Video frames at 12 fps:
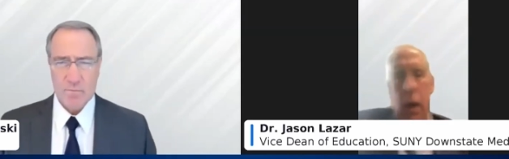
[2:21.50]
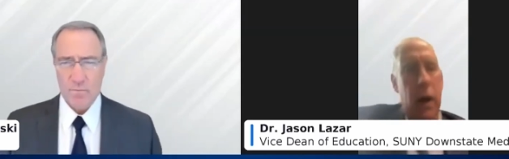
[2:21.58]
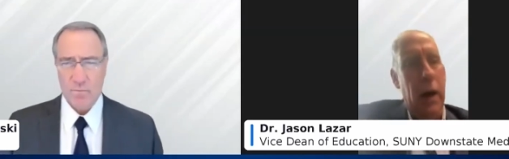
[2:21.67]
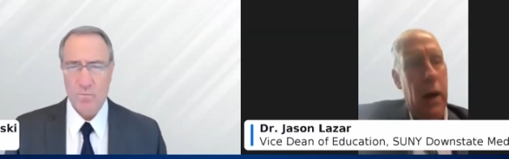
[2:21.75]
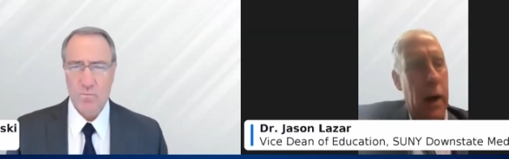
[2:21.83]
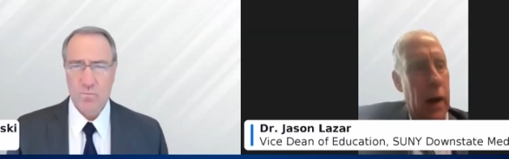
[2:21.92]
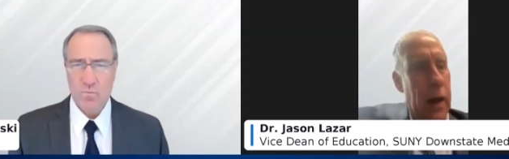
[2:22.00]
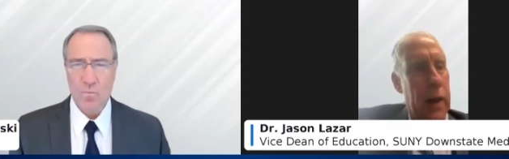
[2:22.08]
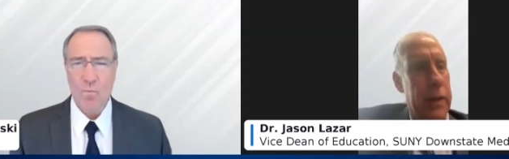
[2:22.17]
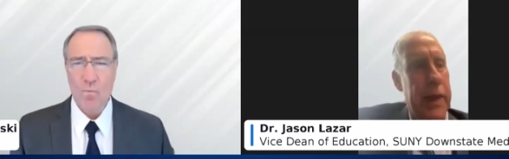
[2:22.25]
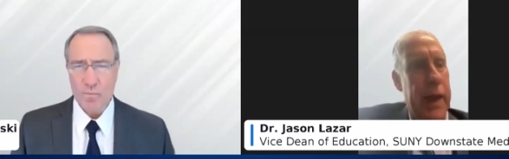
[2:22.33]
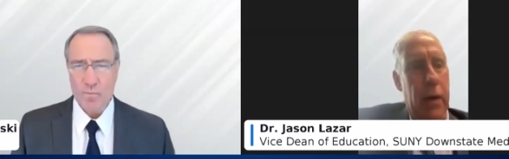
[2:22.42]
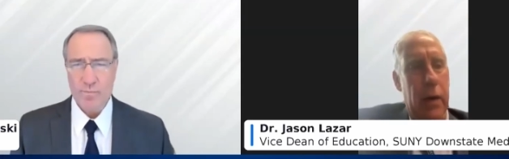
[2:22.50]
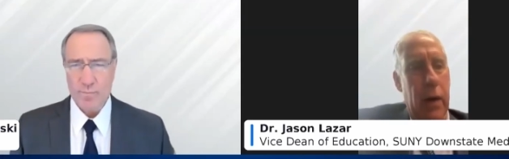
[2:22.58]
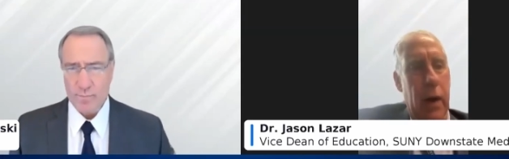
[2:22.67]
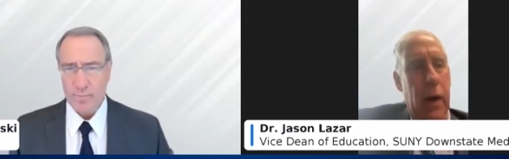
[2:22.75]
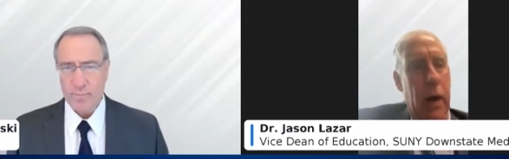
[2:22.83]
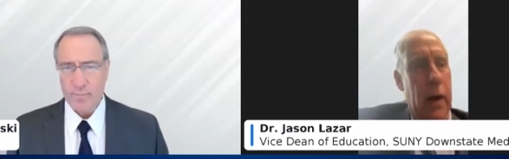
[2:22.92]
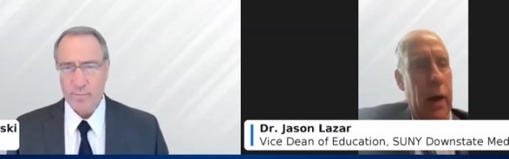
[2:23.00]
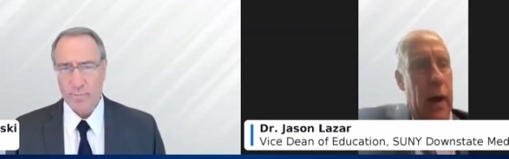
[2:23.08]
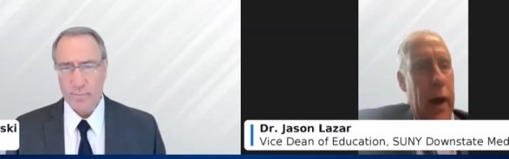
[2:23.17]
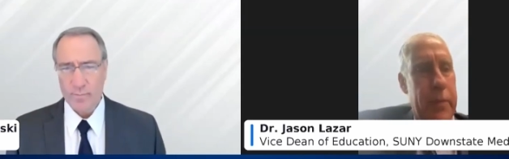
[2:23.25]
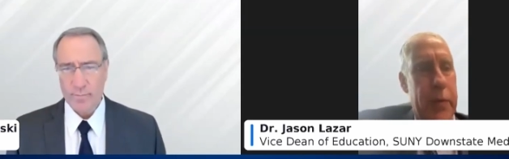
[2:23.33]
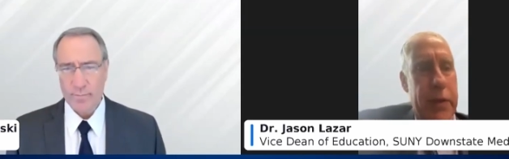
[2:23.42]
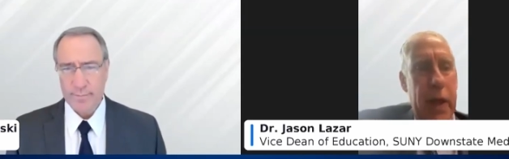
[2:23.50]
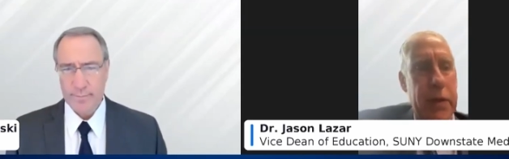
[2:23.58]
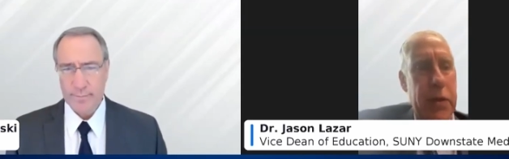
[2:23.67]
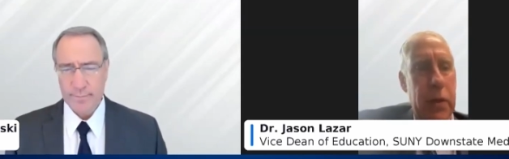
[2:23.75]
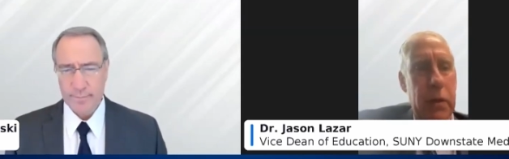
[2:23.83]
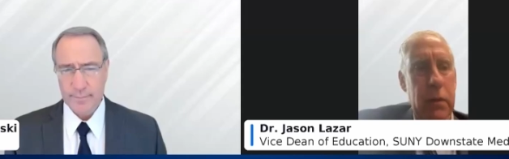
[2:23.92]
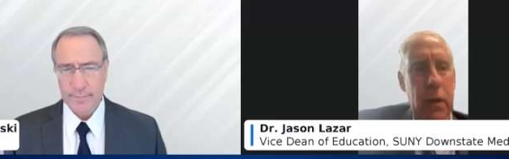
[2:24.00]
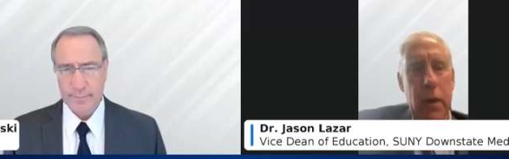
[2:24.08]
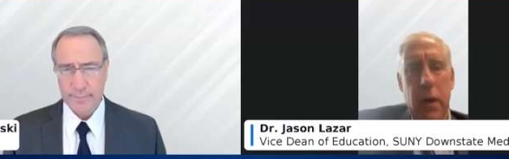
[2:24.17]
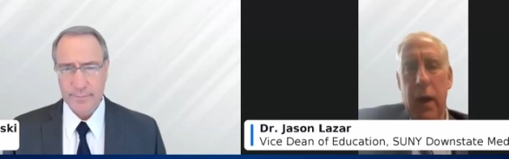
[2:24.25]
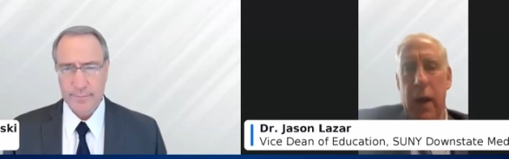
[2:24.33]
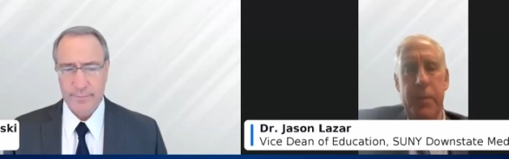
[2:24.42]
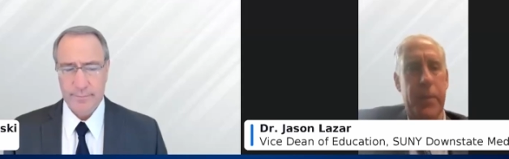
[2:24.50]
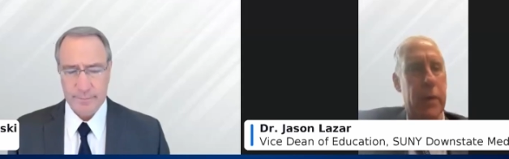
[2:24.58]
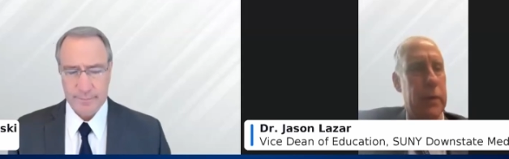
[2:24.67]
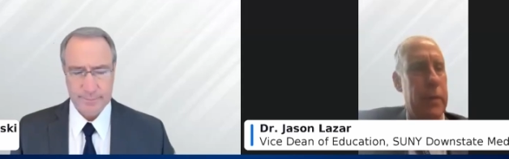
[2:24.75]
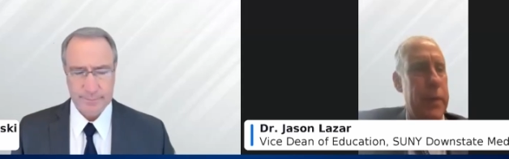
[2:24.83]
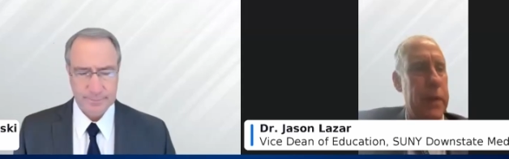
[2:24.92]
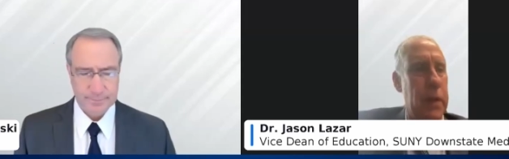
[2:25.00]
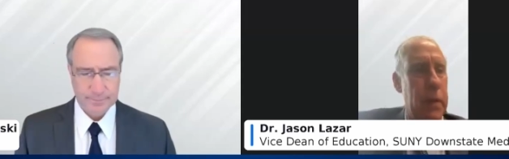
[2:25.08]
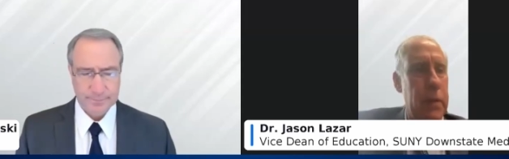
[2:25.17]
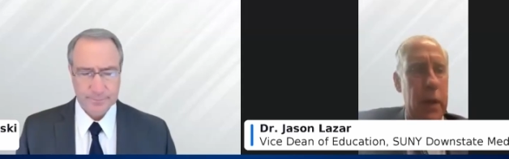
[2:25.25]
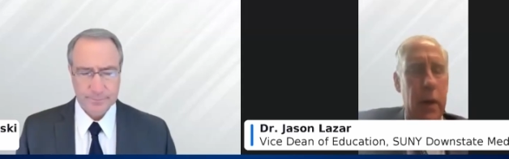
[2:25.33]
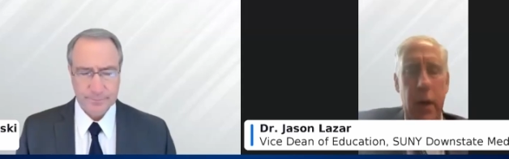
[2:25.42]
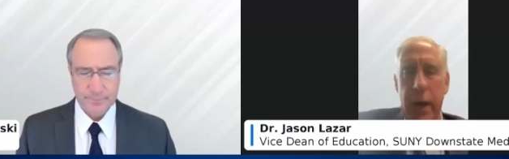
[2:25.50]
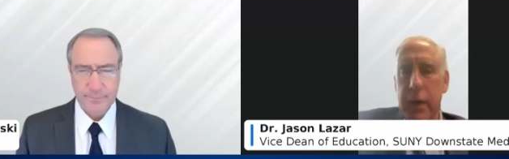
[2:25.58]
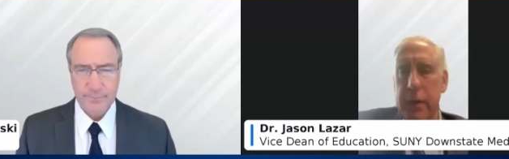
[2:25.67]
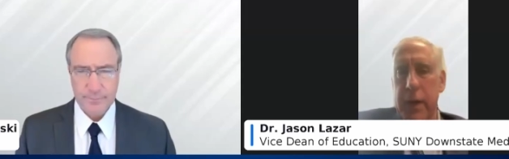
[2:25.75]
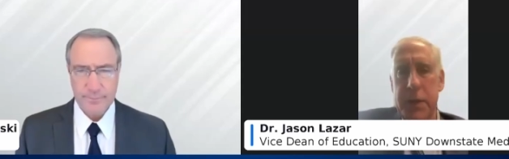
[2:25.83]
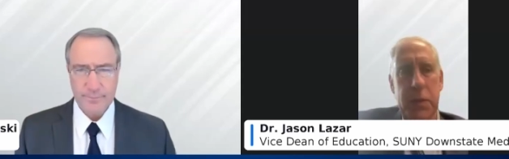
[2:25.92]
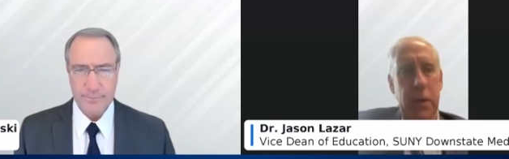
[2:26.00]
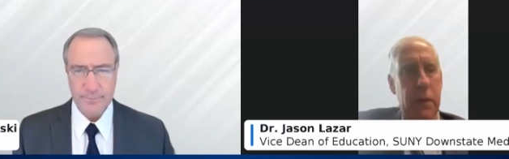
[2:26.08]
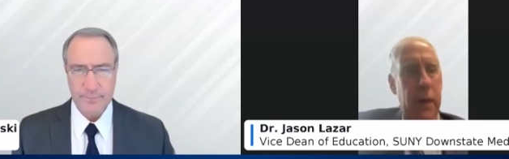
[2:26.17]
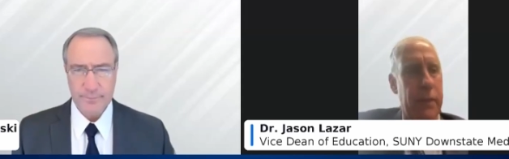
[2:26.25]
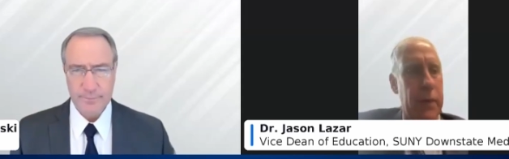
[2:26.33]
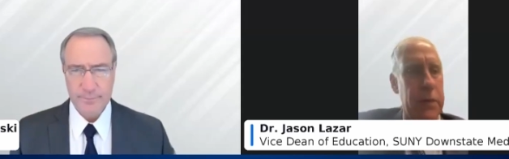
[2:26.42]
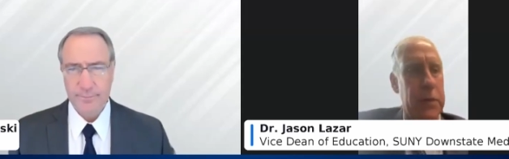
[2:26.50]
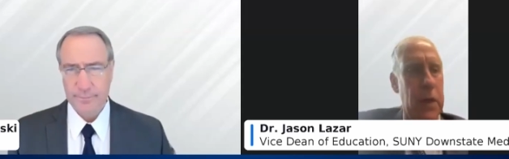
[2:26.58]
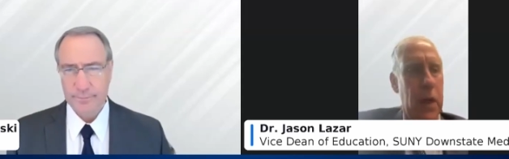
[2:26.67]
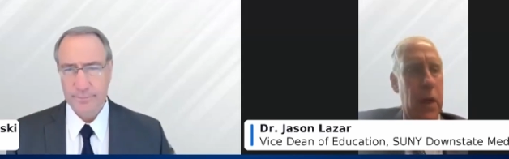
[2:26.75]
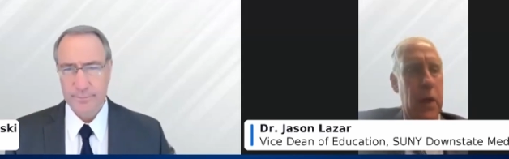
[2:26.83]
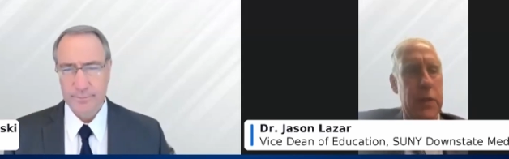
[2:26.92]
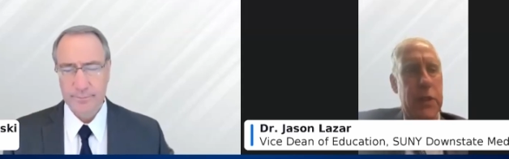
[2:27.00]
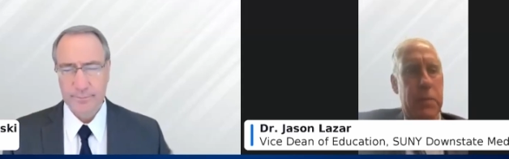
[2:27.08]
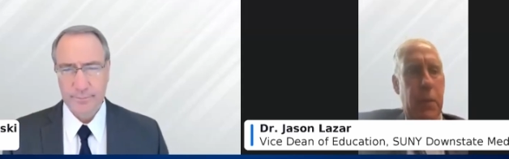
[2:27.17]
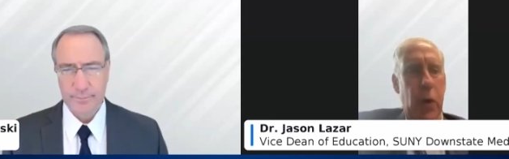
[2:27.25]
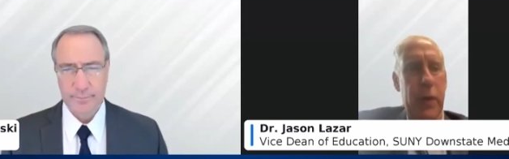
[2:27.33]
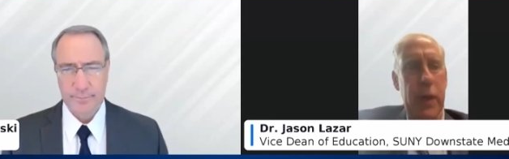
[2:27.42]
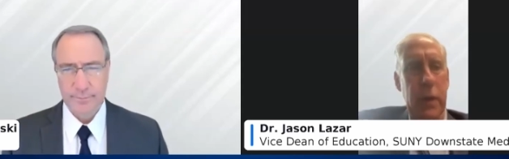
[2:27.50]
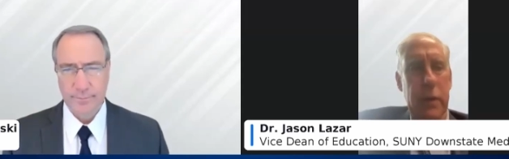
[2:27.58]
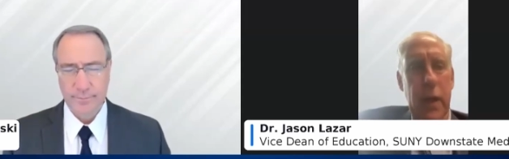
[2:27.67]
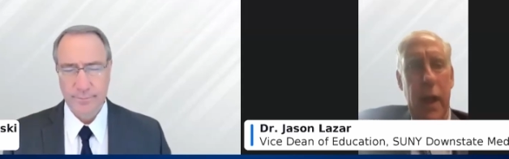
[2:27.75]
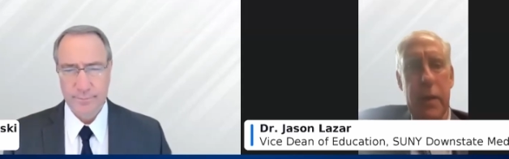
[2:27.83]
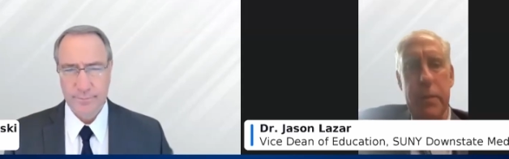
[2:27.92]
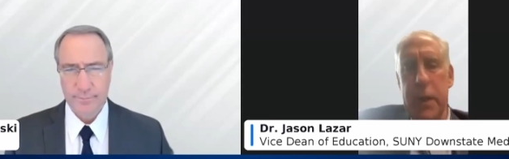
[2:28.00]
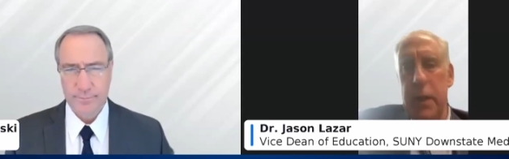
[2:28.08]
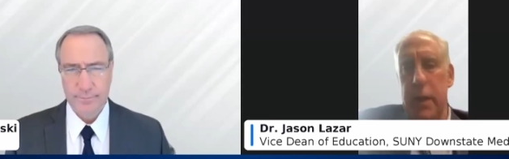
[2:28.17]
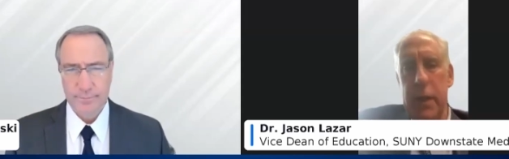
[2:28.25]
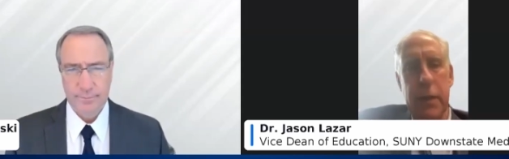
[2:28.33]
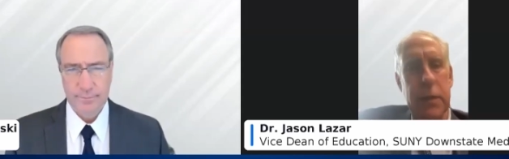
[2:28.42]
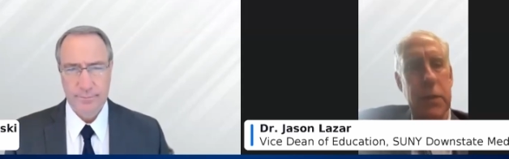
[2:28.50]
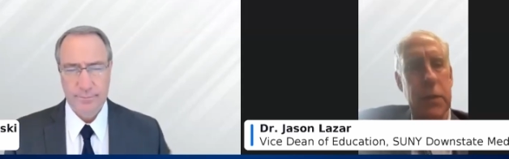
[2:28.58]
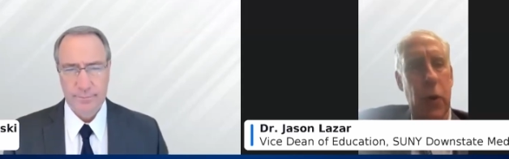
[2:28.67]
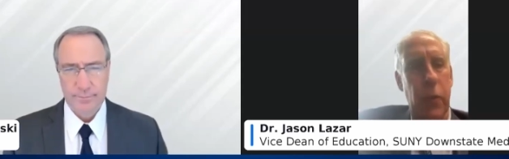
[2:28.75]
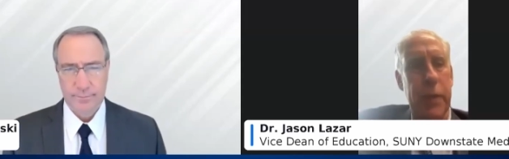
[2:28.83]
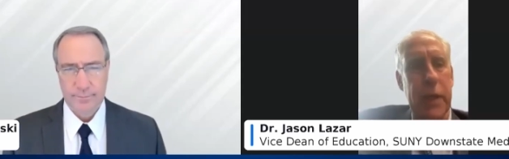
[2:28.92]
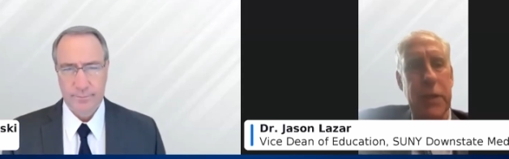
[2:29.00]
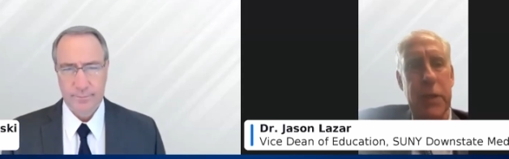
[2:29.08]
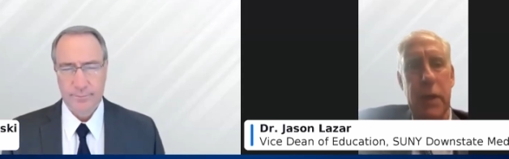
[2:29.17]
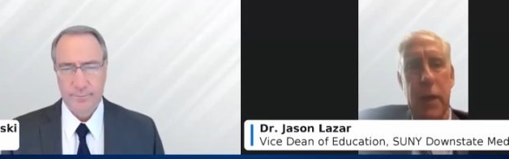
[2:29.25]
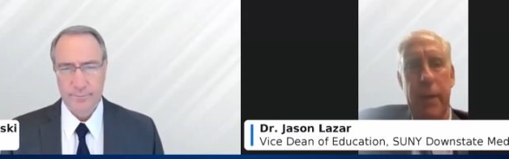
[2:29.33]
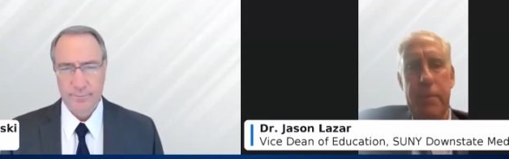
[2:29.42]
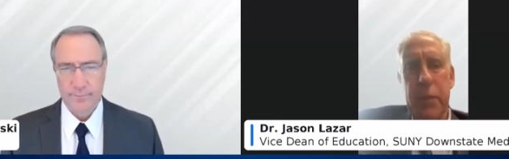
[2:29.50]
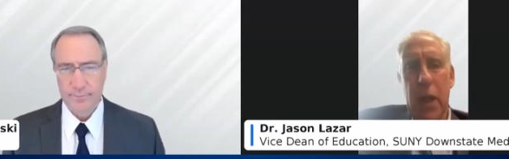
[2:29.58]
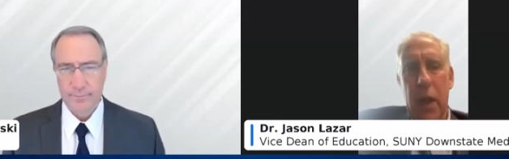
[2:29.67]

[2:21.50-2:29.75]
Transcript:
Speaker 1: uh, they are uh, hypertension, hyperlipidemia, high cholesterol levels, smoking, diabetes, obesity.